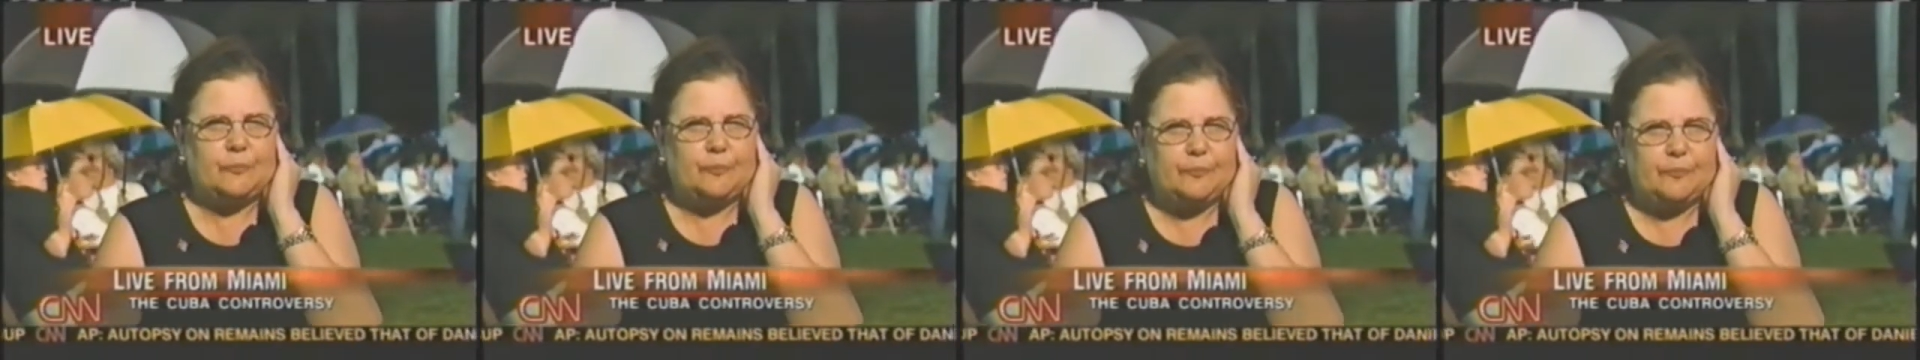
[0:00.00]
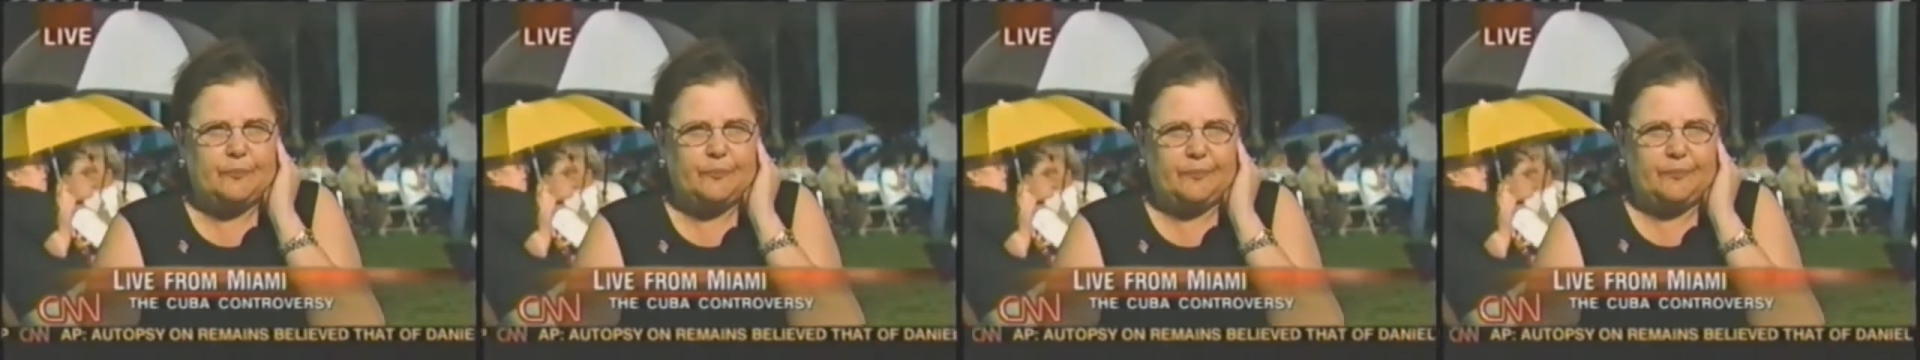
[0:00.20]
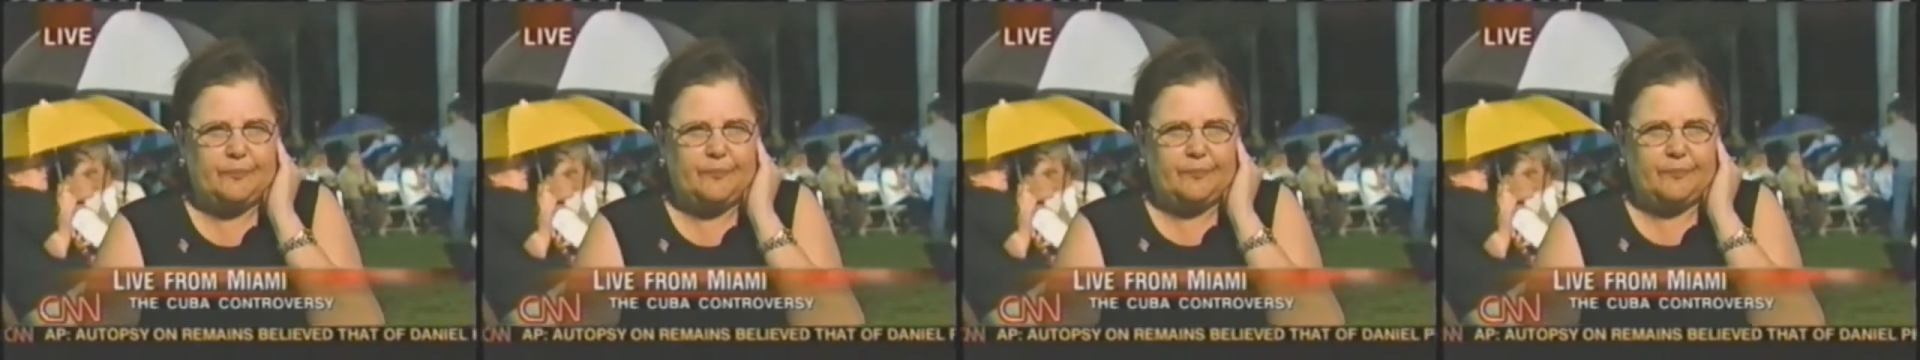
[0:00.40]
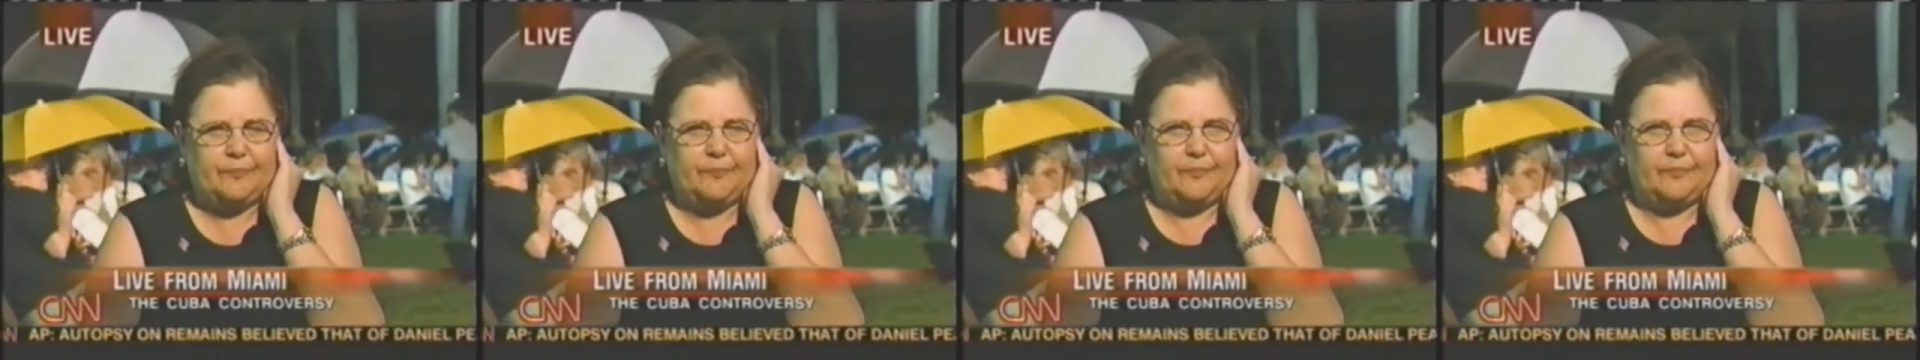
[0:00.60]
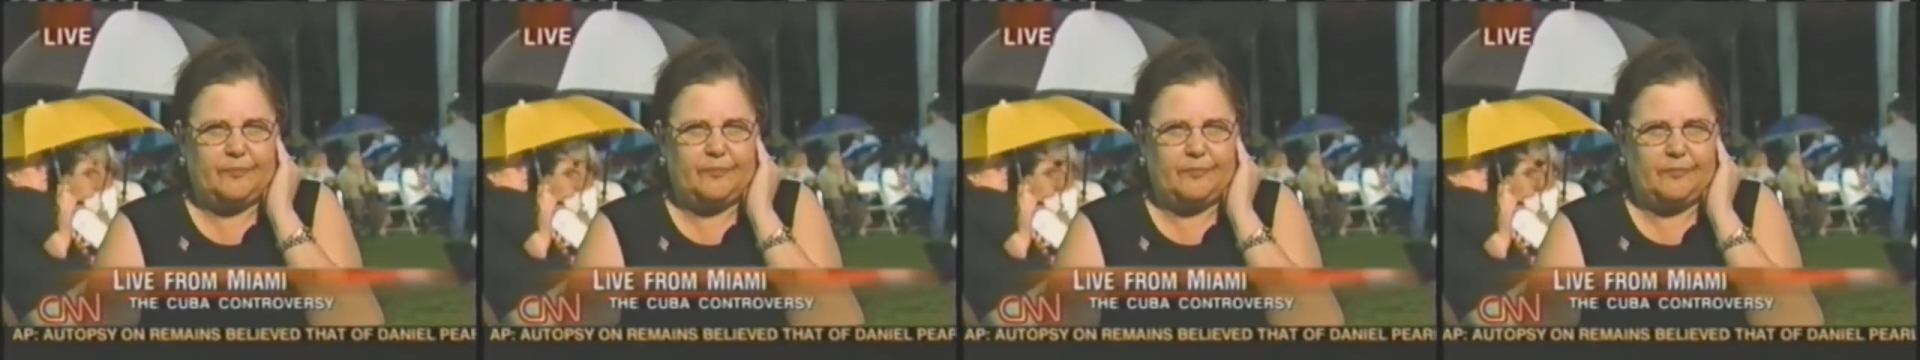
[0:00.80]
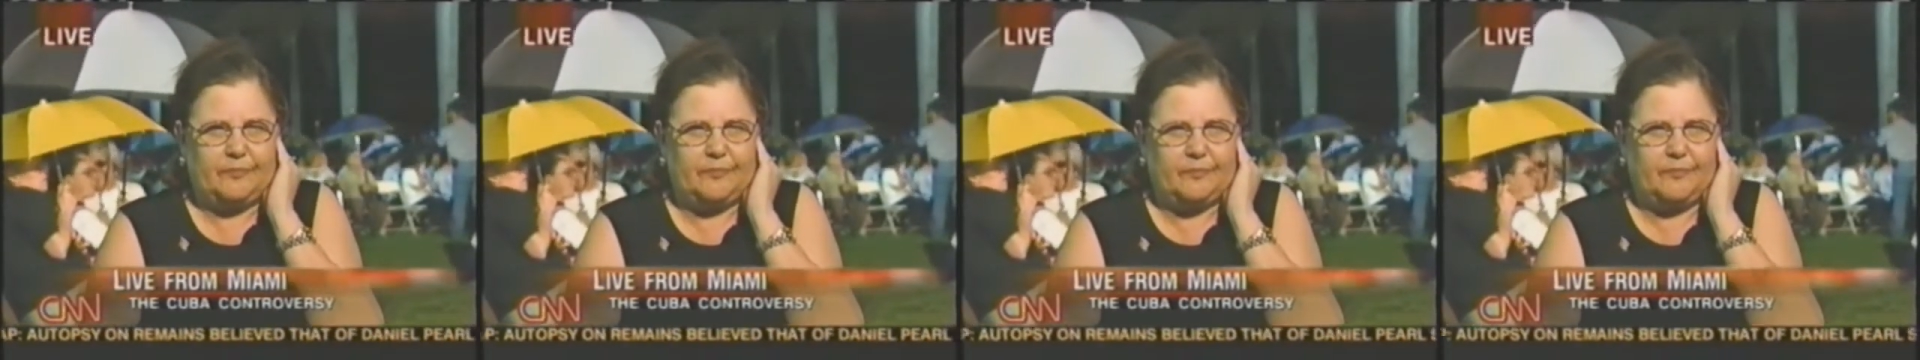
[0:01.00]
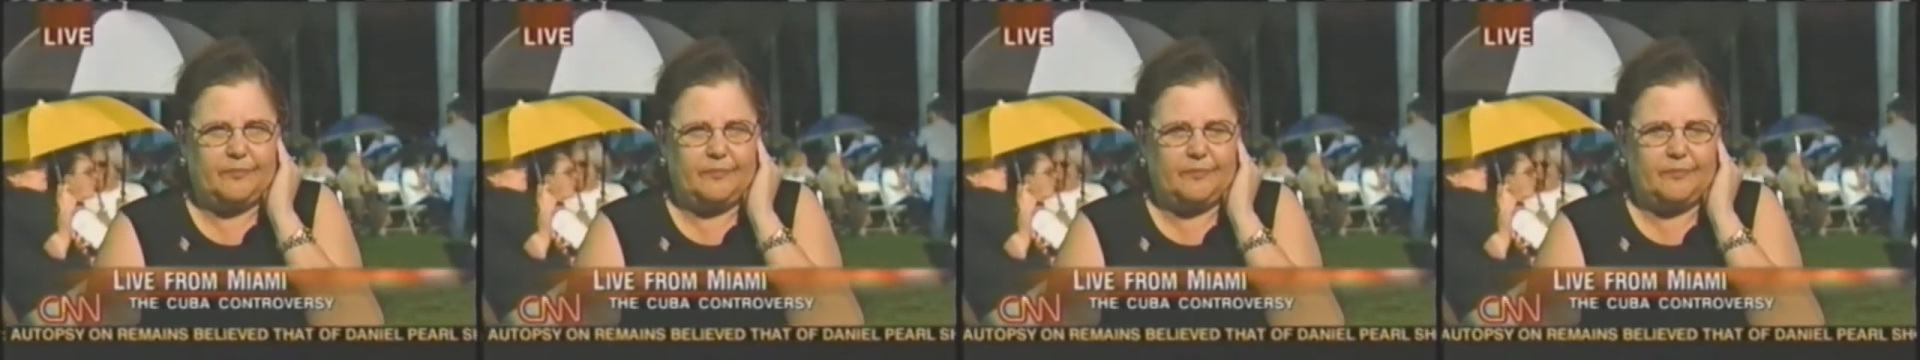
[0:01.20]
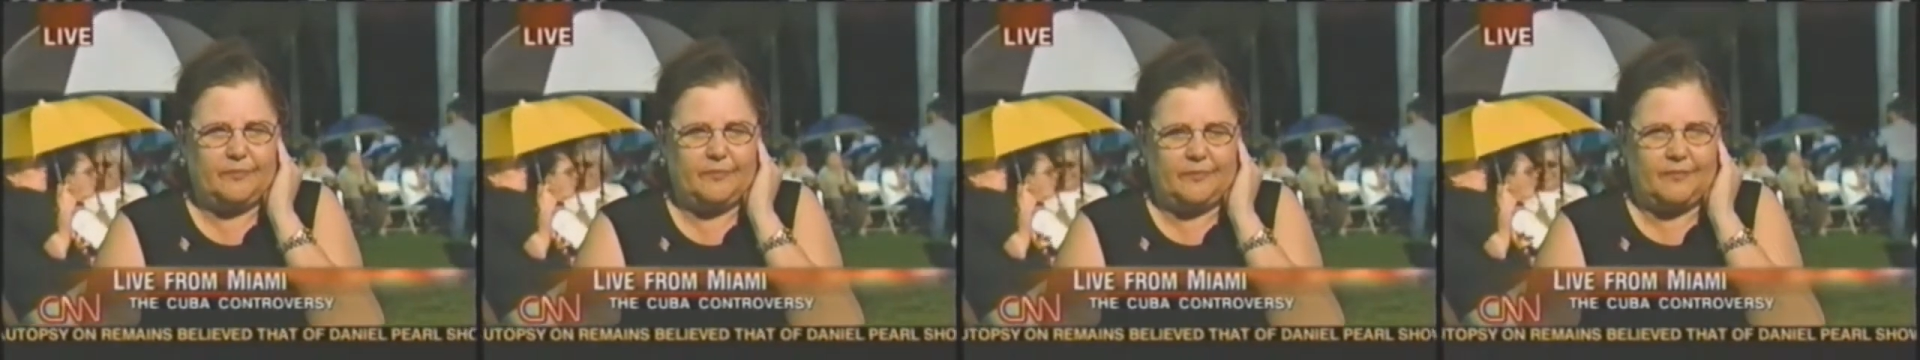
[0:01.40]
That's okay.
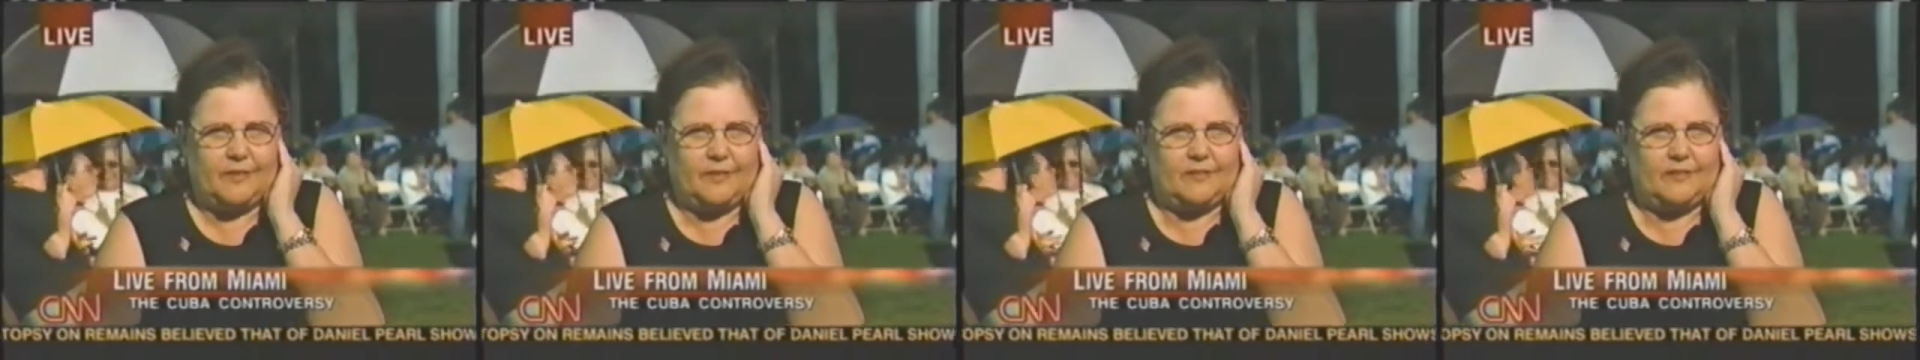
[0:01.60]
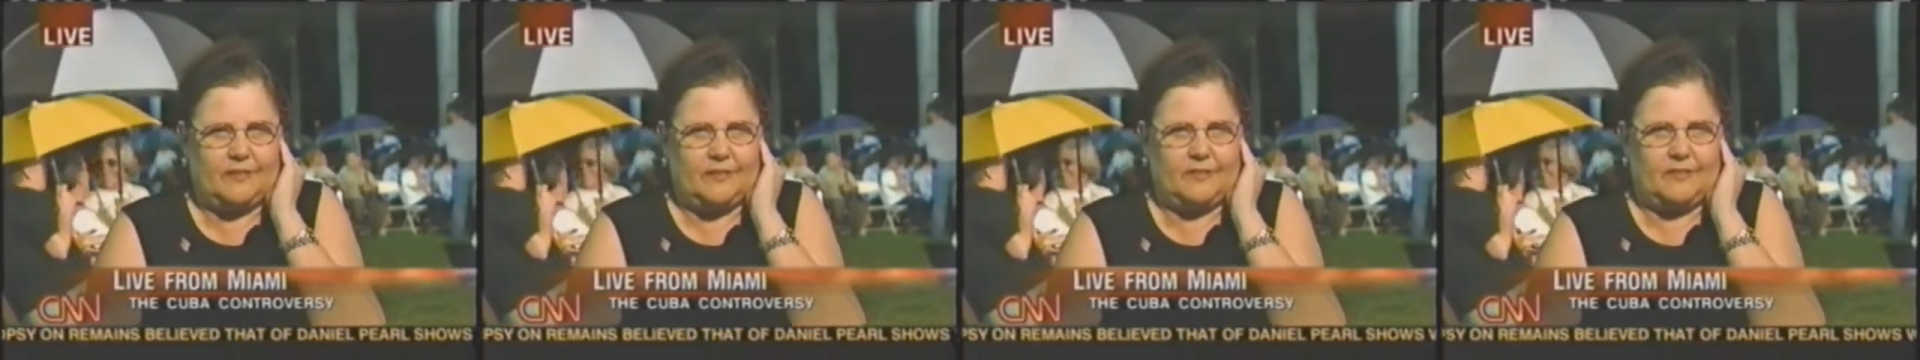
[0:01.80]
That's okay. I